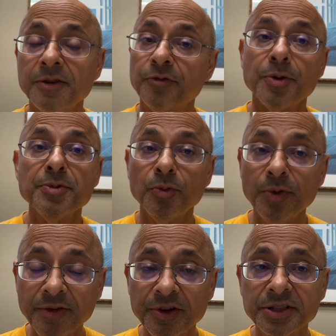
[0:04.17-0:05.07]
from the
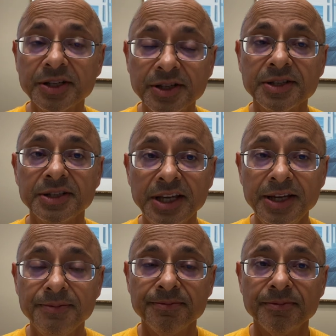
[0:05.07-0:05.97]
river to the
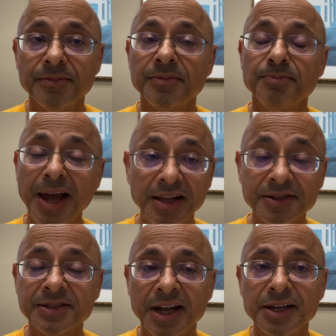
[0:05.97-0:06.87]
sea,
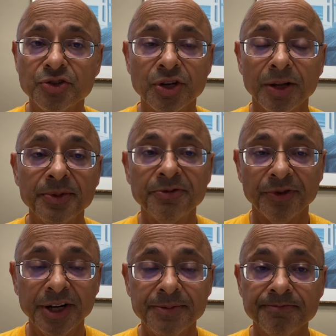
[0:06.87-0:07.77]
Palestine shall be
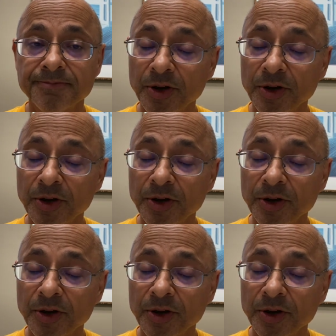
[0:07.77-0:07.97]
free.